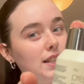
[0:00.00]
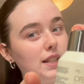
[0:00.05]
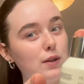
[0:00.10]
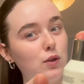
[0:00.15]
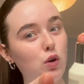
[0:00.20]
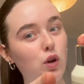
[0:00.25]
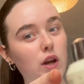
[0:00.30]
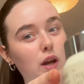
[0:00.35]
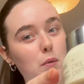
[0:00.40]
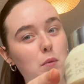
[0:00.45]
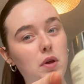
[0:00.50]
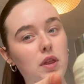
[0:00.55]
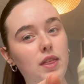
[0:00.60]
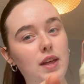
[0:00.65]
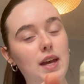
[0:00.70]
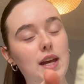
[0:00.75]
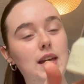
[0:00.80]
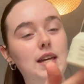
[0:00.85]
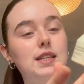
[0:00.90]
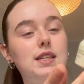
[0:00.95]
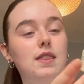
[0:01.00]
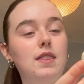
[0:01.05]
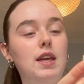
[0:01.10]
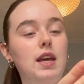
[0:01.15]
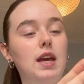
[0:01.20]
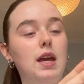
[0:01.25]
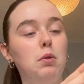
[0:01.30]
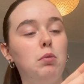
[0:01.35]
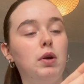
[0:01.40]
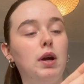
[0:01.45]
I'm going in with is
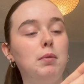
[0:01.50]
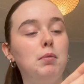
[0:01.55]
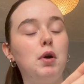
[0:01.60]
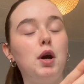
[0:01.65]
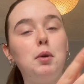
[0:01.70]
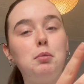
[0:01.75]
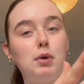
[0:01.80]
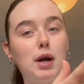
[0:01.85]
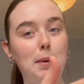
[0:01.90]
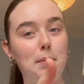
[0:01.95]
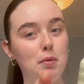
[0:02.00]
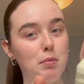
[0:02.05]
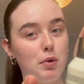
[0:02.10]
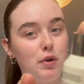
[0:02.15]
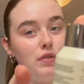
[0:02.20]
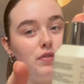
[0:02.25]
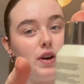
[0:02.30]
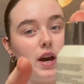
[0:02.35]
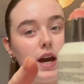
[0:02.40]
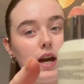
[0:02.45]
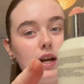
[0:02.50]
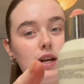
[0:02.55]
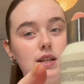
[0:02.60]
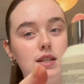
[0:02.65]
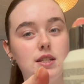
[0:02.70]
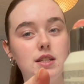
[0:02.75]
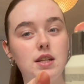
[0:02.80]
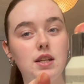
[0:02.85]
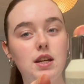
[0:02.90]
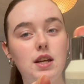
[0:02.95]
the Primark Prep and
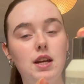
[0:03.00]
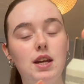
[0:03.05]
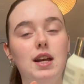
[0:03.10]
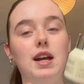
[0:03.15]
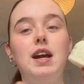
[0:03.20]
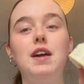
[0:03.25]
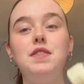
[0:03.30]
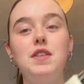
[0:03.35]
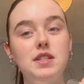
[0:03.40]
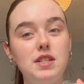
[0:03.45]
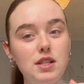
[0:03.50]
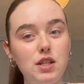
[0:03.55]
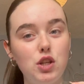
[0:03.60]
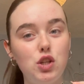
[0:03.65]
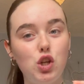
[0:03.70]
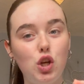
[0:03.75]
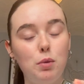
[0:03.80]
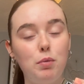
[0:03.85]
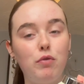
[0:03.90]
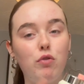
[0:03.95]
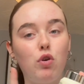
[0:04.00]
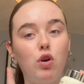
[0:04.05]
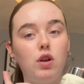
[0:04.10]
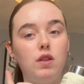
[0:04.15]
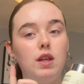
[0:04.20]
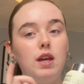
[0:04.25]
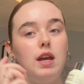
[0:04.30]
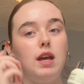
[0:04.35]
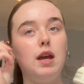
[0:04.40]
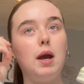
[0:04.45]
Perfect. This is a dupe for
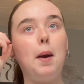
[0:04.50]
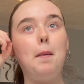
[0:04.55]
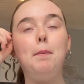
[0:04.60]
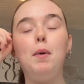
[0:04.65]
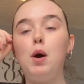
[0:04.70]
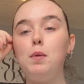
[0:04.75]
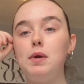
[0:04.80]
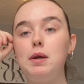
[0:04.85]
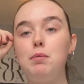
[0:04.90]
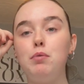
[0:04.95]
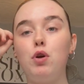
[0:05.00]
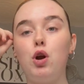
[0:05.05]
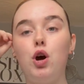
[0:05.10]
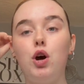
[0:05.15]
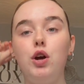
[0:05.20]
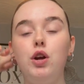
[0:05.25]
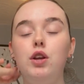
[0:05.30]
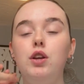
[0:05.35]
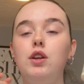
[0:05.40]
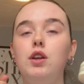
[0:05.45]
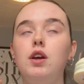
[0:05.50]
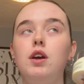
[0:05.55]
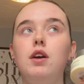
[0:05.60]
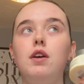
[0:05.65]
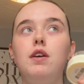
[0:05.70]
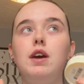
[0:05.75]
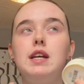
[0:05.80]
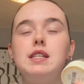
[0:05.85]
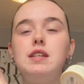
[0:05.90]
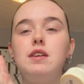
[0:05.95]
the Bobbi Brown.
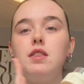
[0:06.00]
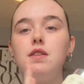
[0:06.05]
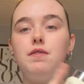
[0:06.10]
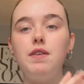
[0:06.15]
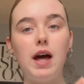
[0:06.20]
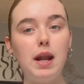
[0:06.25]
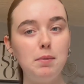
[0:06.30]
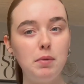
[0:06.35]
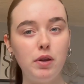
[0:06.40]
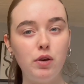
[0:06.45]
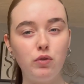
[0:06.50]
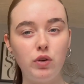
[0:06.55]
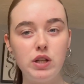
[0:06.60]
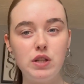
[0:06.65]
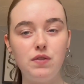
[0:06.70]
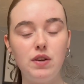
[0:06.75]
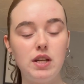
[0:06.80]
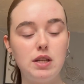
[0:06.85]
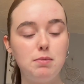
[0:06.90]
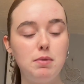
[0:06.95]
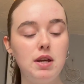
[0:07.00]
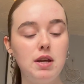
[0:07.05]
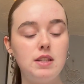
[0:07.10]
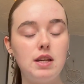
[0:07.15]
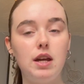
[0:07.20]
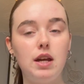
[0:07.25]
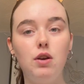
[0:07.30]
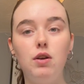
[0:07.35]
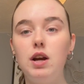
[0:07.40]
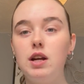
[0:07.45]
Is it the Vitamin Rich Face Base?
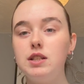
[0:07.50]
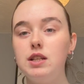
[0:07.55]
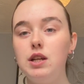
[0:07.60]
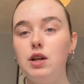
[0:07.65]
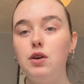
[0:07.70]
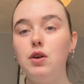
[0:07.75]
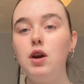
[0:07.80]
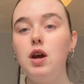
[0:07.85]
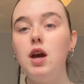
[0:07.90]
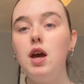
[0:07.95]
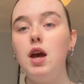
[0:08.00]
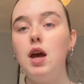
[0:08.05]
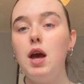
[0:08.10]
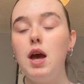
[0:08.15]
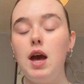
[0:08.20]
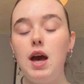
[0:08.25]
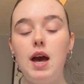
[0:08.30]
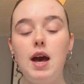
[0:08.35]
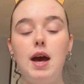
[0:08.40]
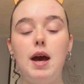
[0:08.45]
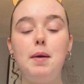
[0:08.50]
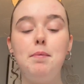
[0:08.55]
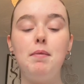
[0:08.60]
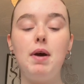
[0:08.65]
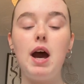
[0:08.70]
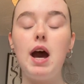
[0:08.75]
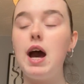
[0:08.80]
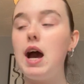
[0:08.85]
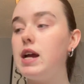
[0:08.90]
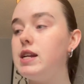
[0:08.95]
I don't actually know.
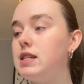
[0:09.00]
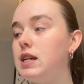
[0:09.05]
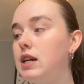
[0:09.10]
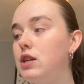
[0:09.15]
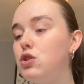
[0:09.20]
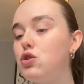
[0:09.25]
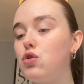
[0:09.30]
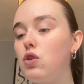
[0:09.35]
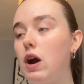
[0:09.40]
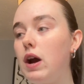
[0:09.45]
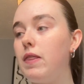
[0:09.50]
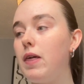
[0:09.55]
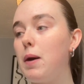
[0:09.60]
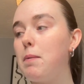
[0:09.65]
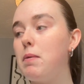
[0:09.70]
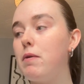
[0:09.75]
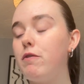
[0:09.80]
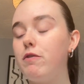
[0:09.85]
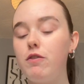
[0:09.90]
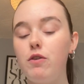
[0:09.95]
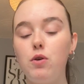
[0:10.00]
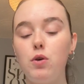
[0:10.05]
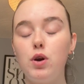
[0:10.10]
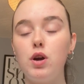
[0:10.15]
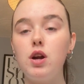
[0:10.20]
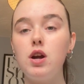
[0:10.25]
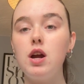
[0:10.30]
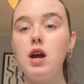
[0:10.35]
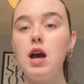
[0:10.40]
I did try that before,